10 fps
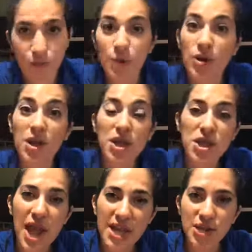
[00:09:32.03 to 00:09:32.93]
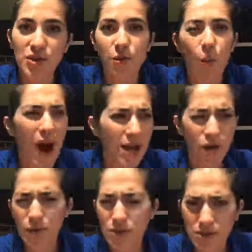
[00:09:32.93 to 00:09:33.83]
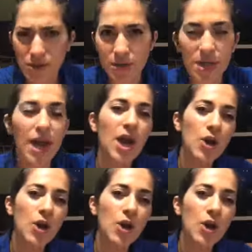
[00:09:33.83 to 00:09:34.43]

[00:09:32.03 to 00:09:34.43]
We want to thank you. Why are we doing this?